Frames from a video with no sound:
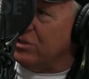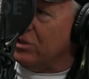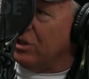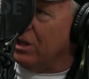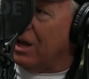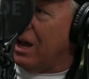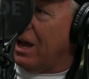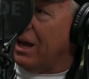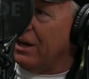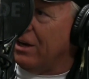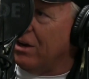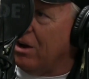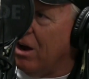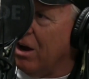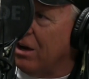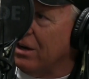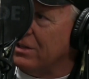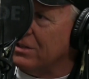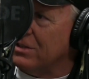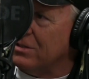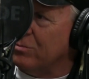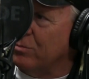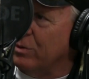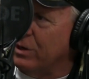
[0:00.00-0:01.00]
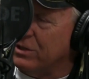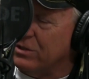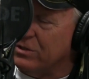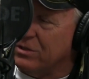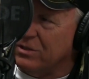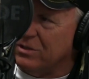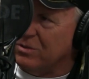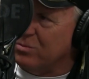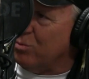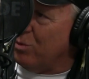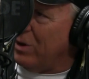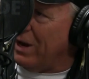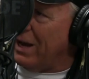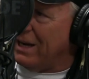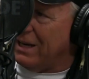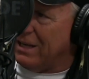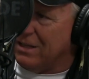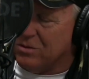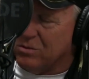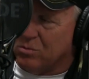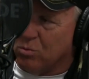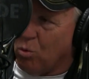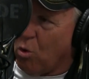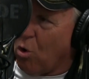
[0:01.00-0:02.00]
July and August, which is when
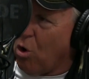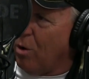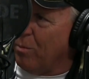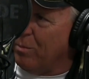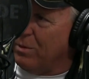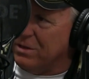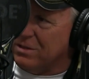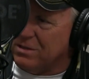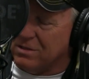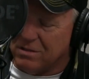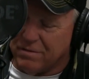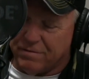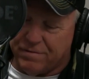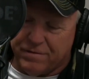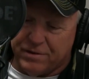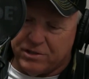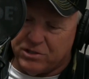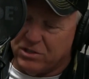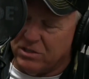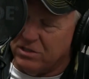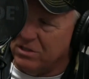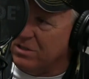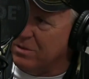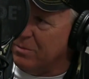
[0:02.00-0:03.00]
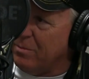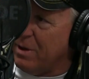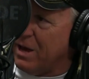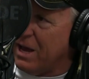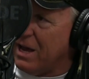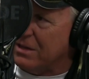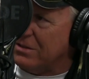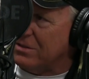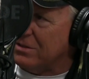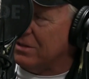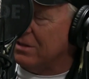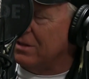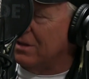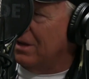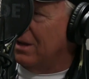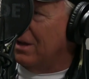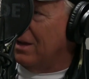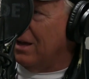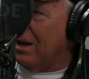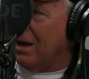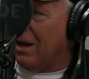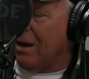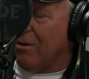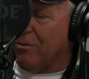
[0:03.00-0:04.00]
it's the warmest, the fishing's the best.
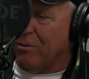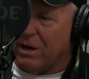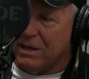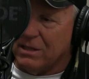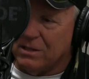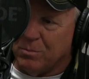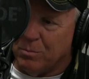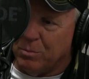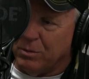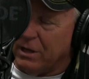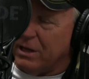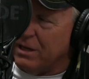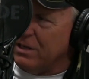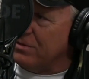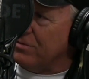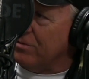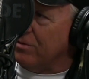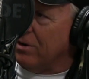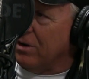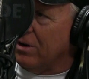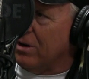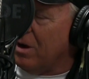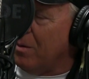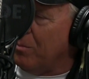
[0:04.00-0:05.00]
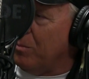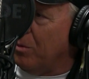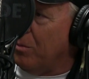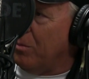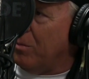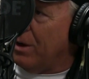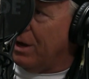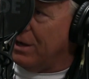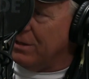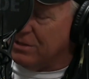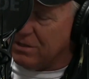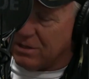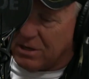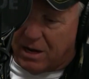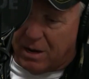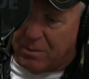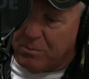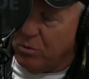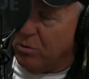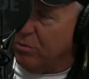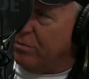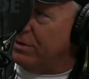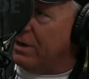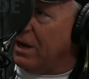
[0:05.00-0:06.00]
I rent a place for a couple months and I
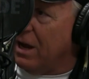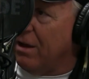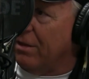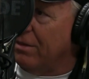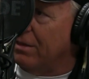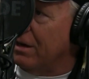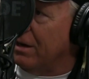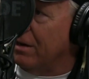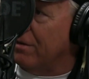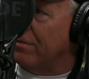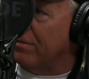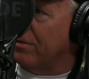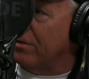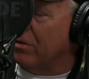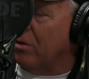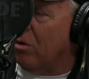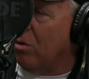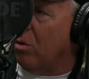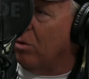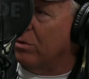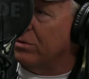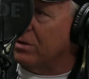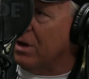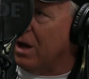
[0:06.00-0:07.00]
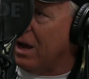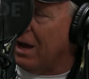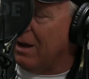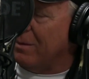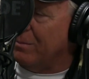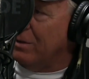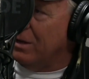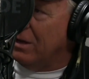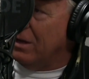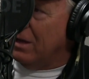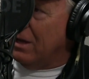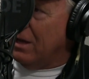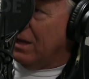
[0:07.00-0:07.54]
move down there for the whole time.